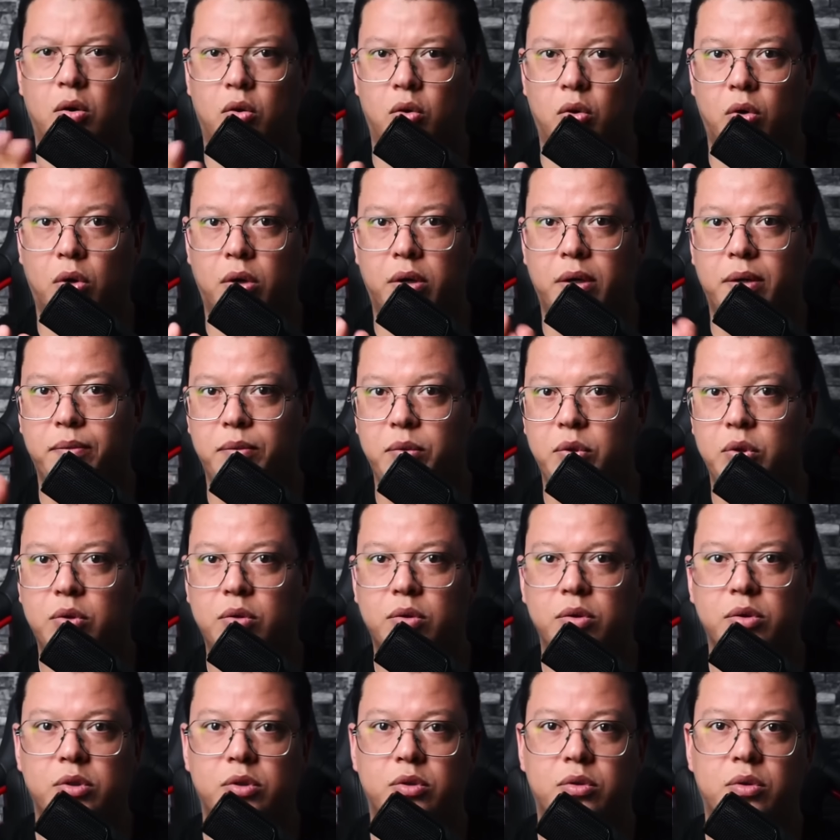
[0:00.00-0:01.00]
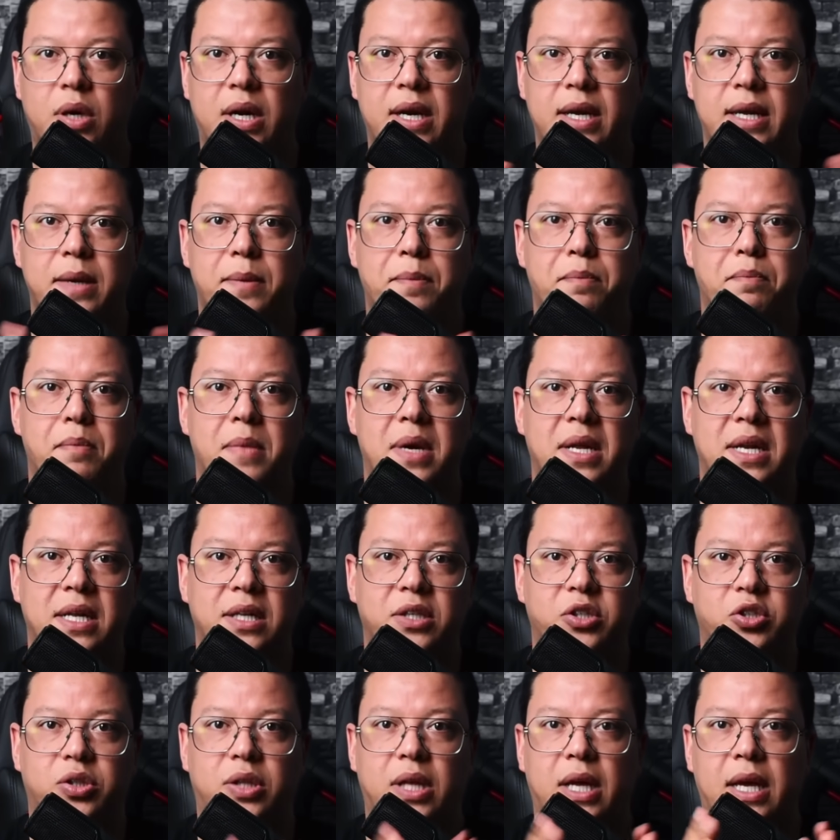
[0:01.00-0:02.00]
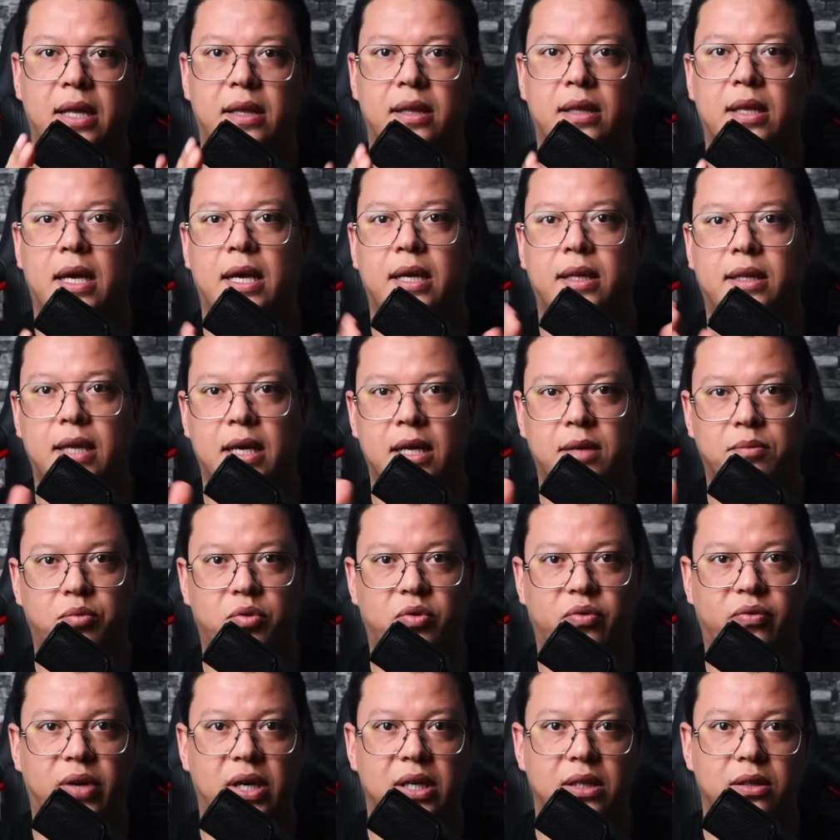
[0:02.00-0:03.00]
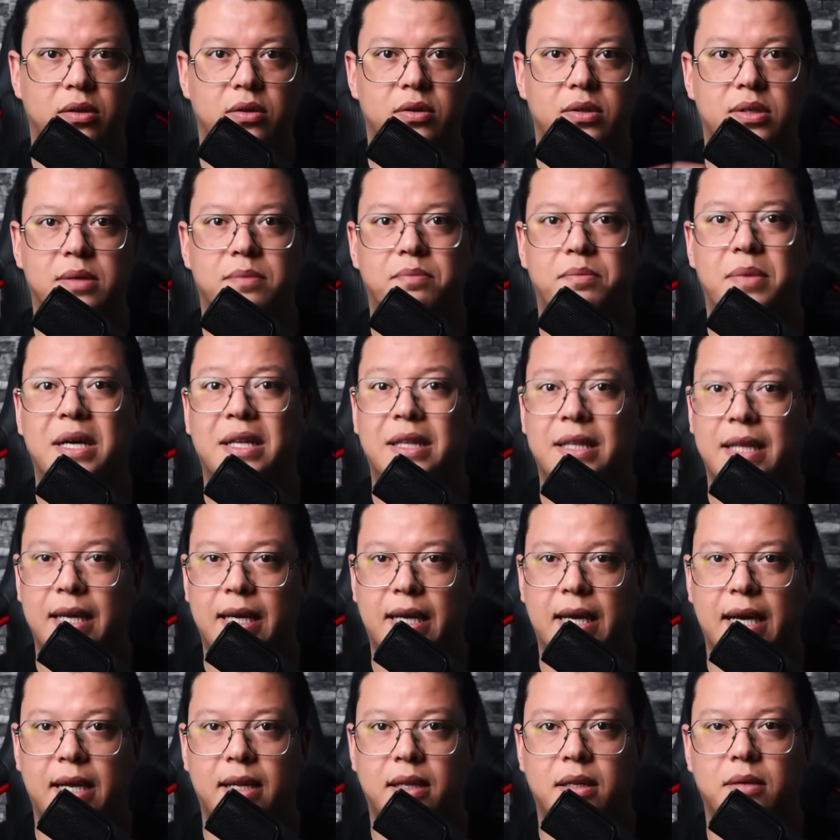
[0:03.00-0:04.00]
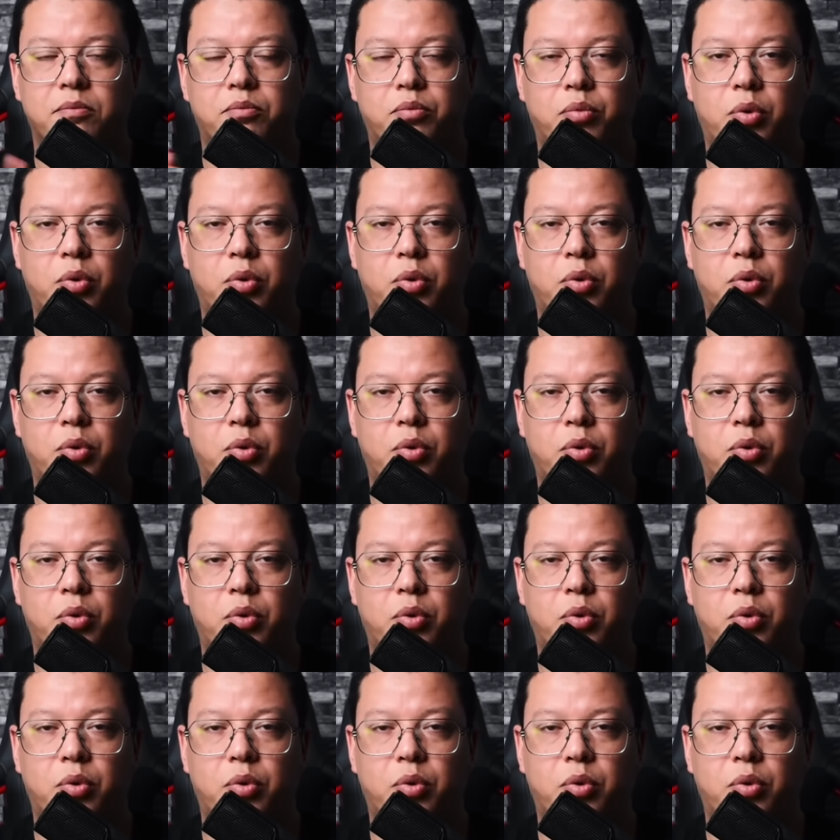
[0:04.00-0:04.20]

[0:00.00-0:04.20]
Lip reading: Or you could try managed N8N providers, but again,